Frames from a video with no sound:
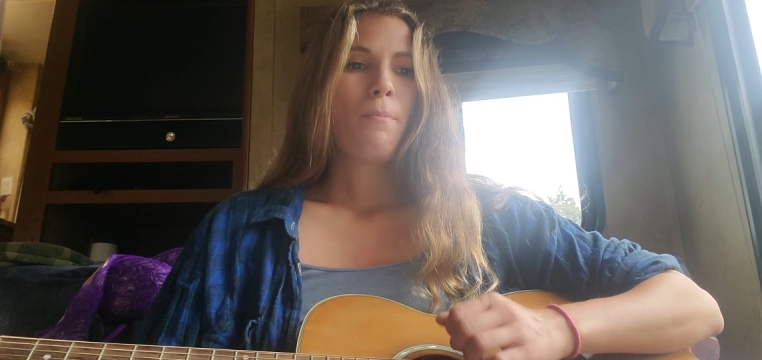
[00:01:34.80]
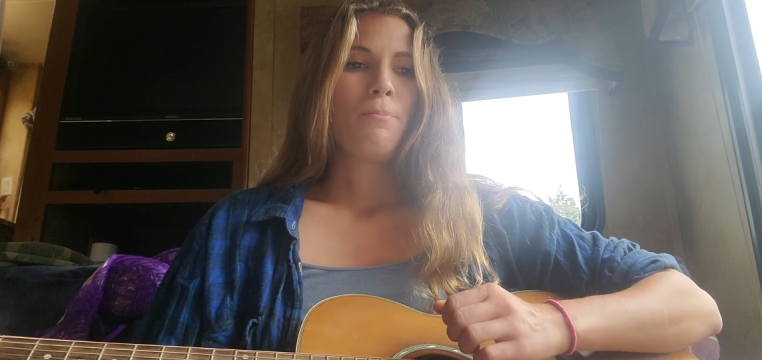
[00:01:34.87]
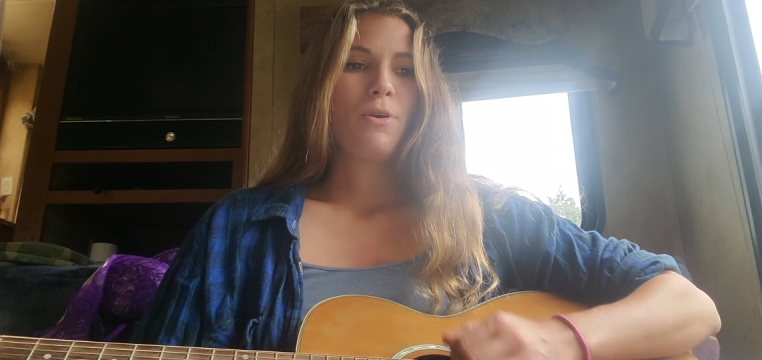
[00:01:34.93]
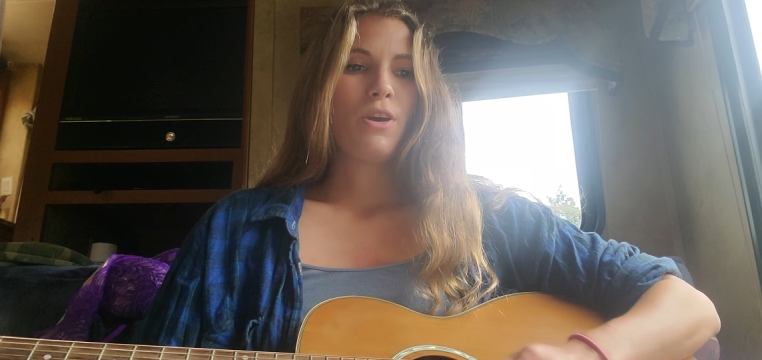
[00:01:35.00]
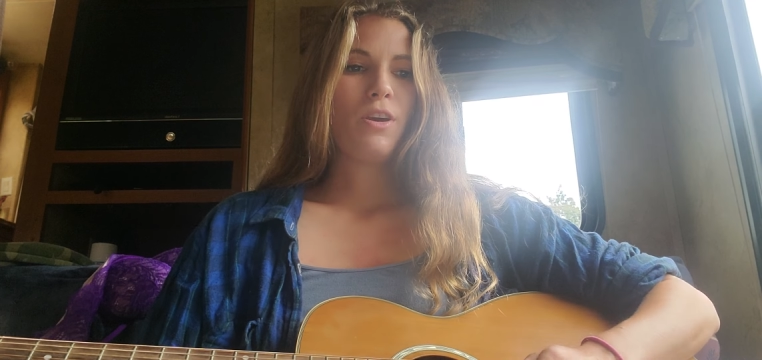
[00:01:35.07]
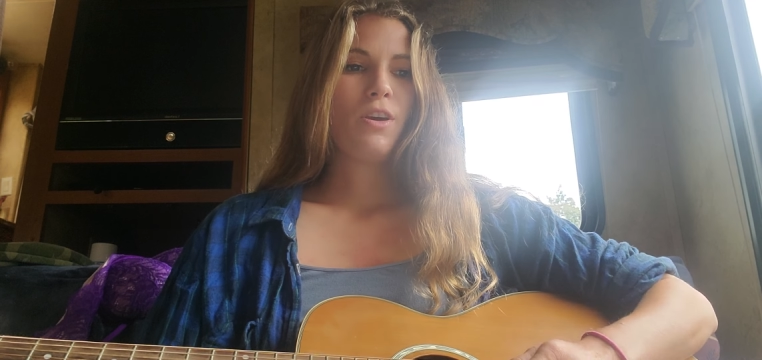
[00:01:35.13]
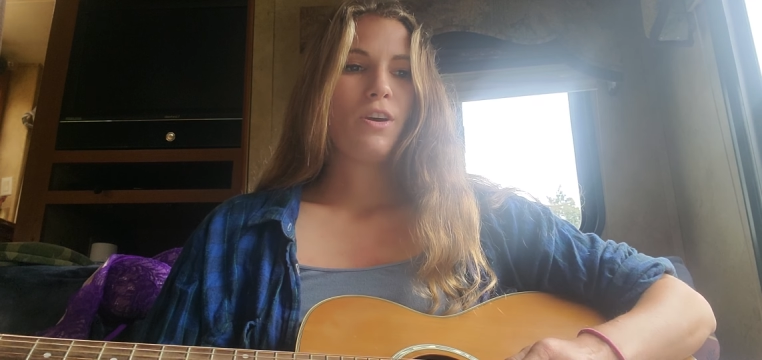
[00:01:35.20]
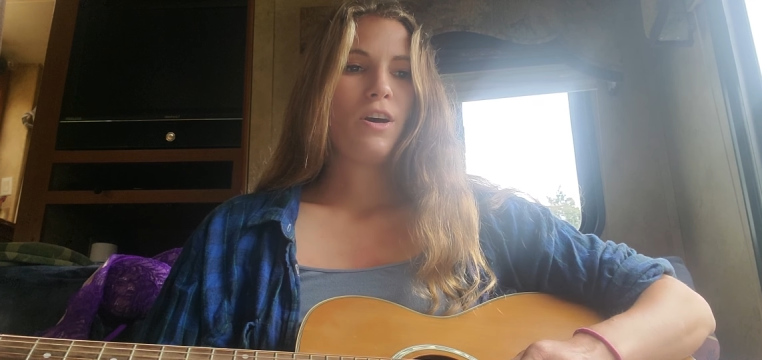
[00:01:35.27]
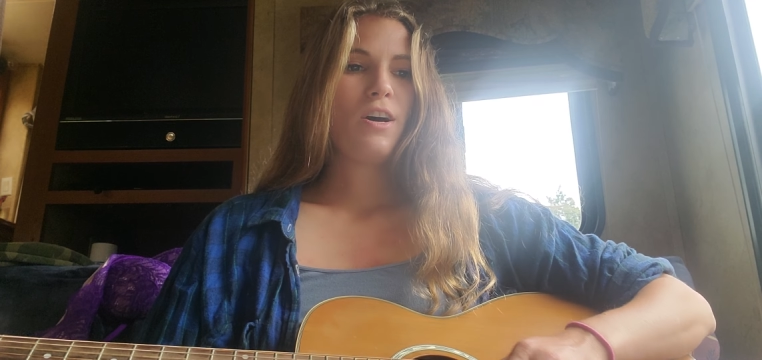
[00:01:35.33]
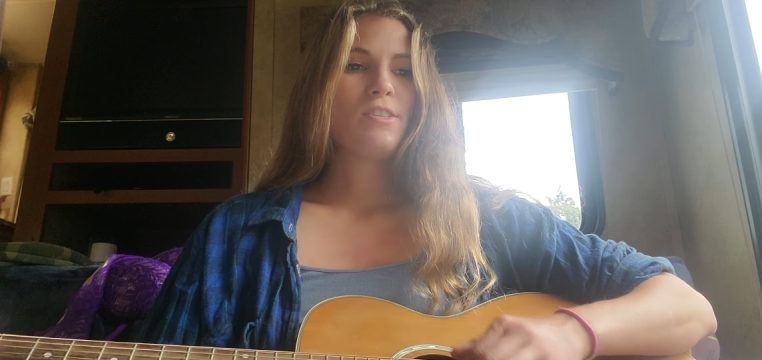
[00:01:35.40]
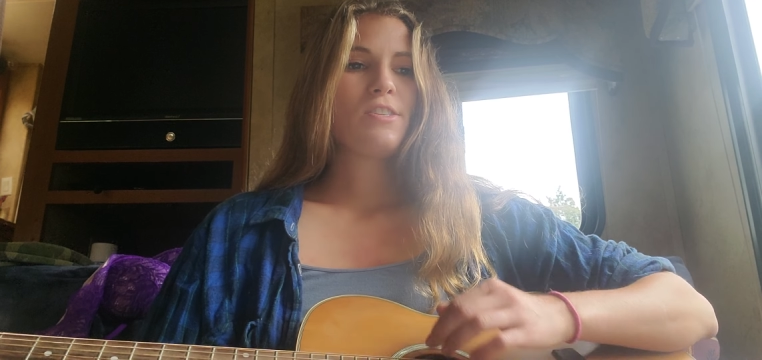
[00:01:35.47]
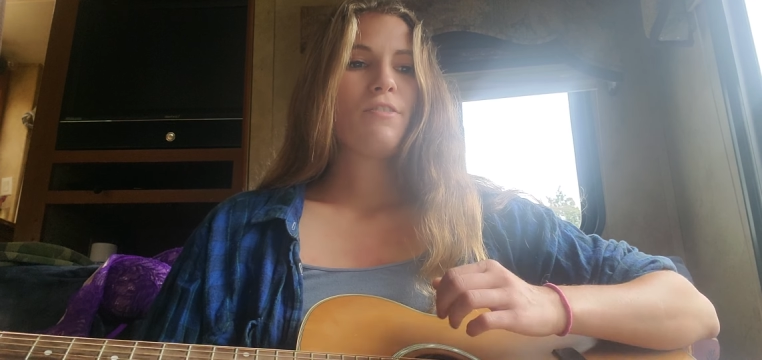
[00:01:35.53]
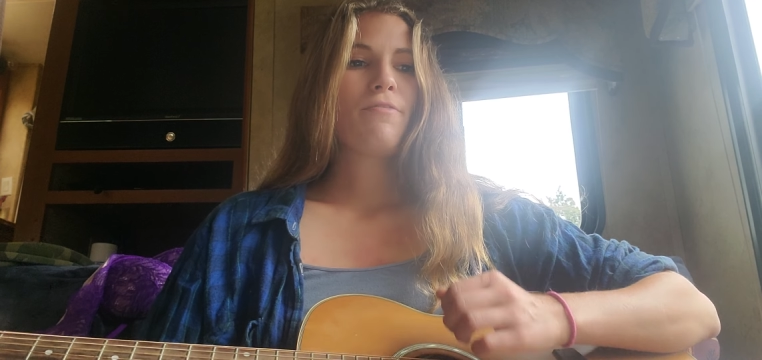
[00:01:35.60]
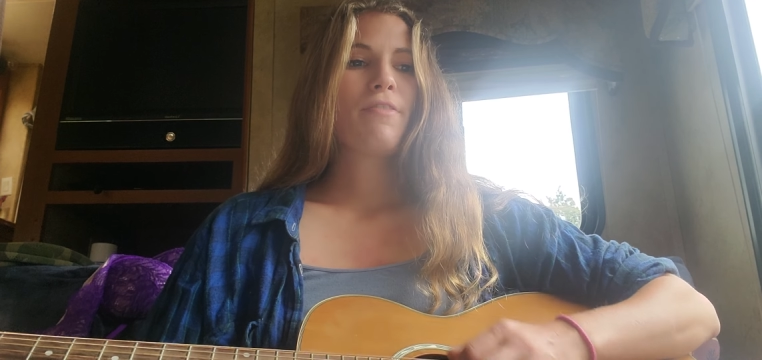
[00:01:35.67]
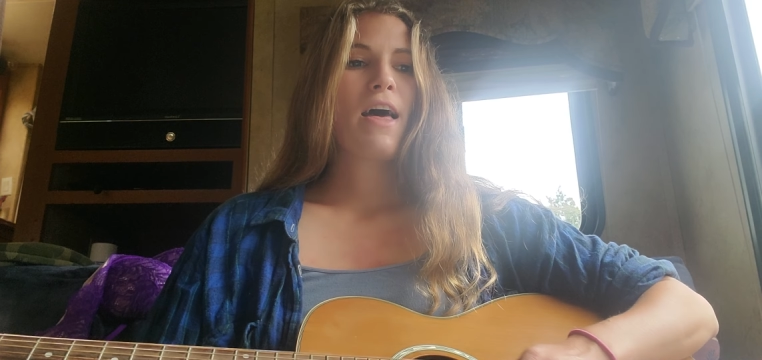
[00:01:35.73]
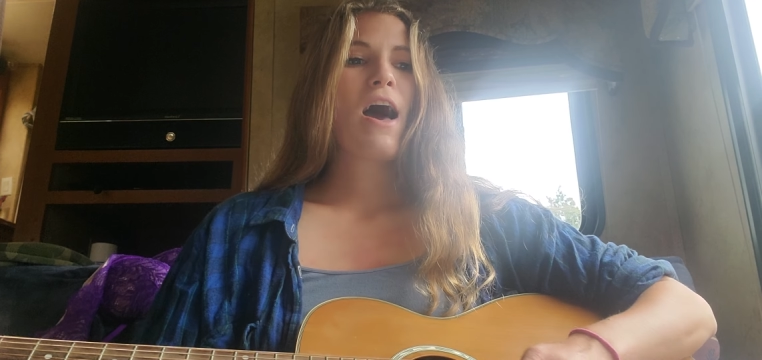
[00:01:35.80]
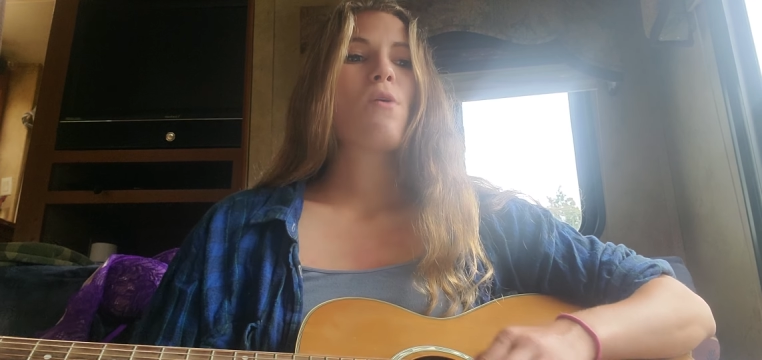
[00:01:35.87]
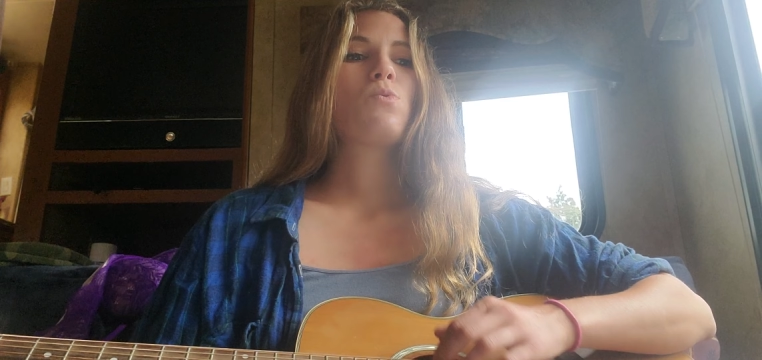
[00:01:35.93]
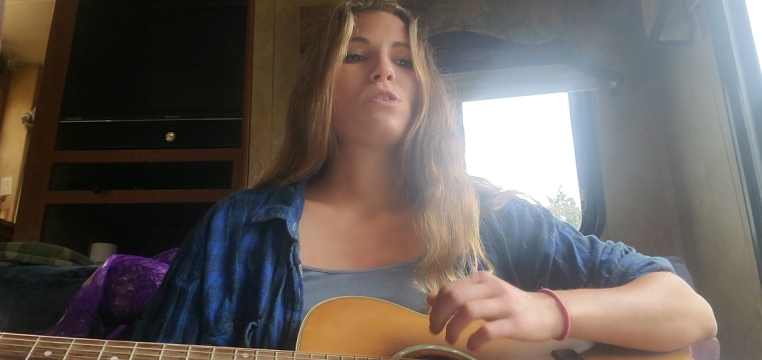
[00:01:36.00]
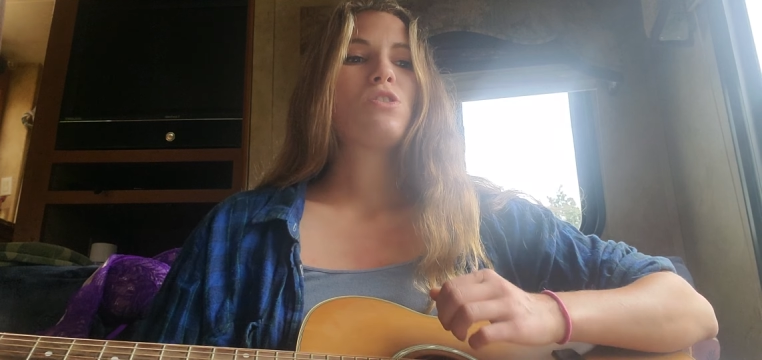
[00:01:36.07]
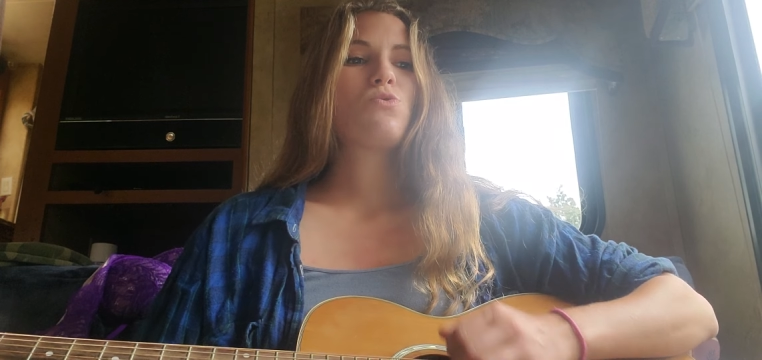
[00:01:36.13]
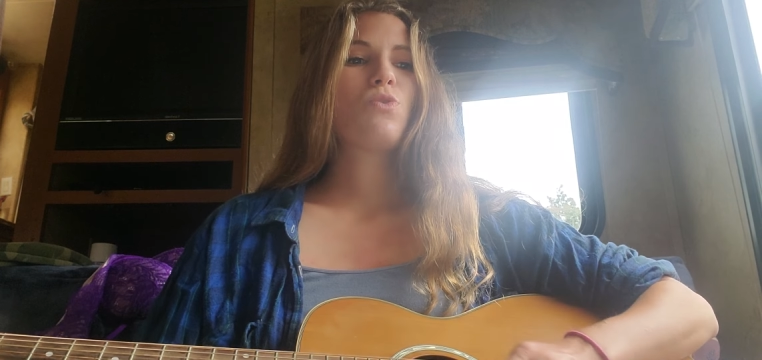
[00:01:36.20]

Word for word: Because if that was